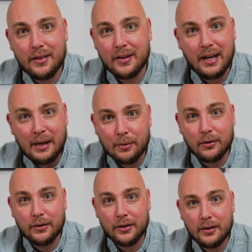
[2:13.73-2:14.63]
the
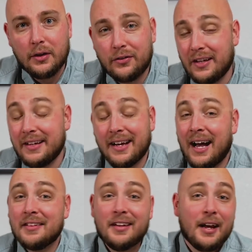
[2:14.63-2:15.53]
neighborhood. You see,
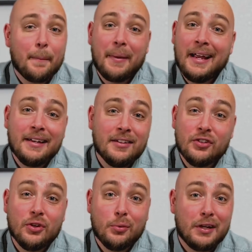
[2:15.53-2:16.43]
God's not abandoned
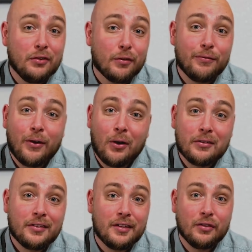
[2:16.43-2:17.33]
you in your
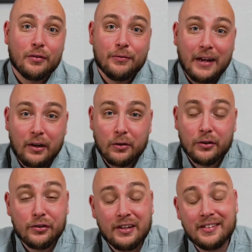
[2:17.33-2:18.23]
faults and your
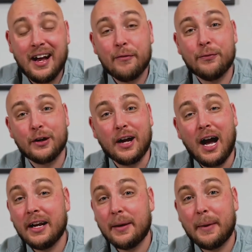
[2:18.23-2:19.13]
failures. He's not
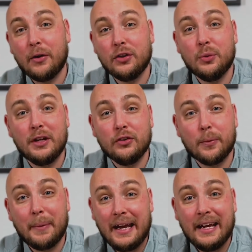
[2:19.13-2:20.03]
forgotten about you in your
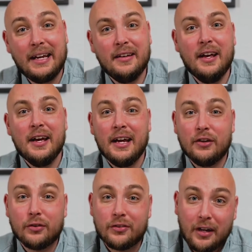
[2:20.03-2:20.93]
pain and
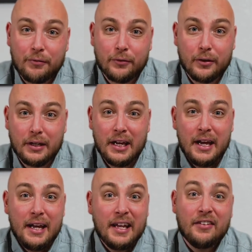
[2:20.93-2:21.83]
your suffering.
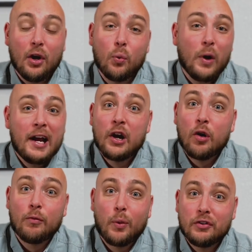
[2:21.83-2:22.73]
He's aware
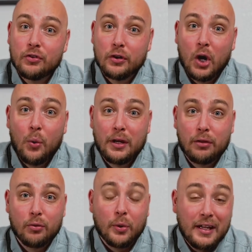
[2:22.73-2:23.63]
of what you're going
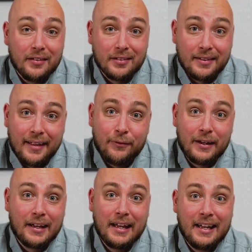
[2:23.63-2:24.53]
through. He's
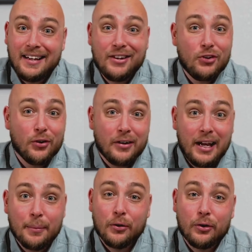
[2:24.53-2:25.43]
living in your
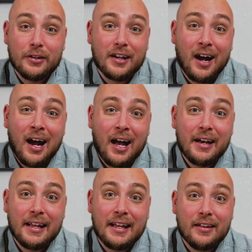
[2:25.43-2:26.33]
neighborhood.
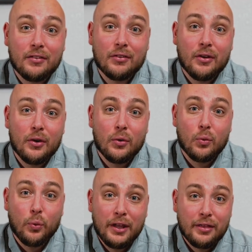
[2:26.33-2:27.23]
God is
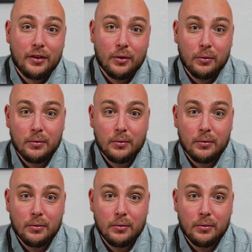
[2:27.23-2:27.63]
with you.